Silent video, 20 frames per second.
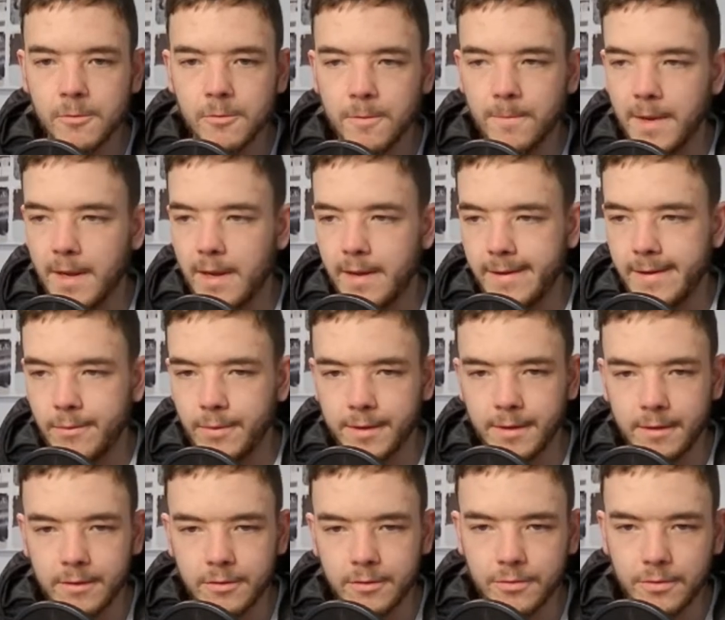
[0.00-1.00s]
more about it
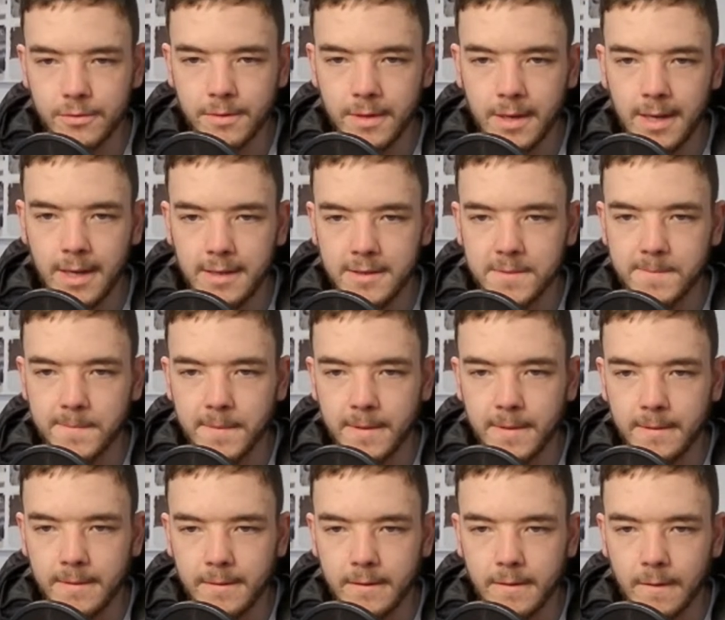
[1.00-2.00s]
when the draw has
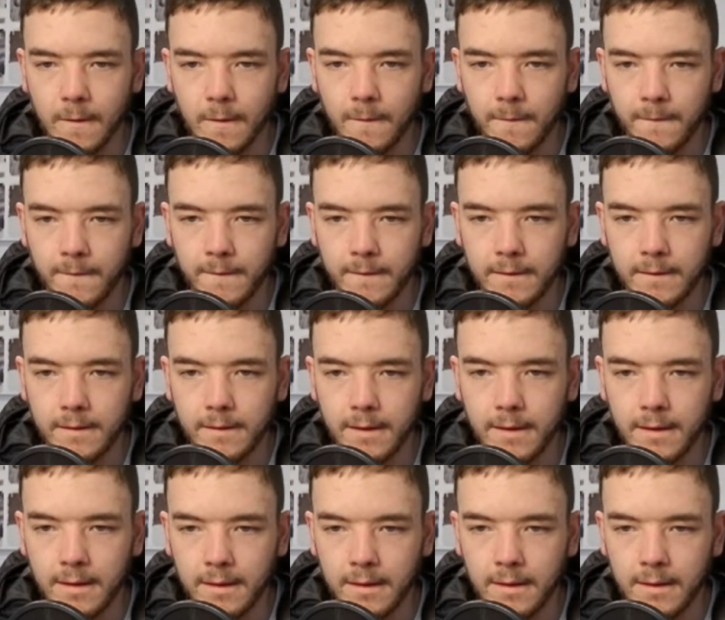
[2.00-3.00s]
been done.
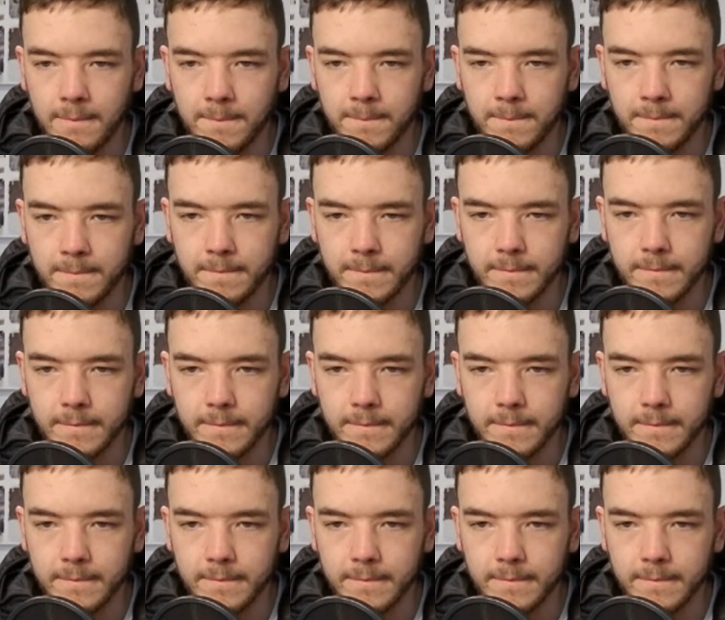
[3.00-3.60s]
I'm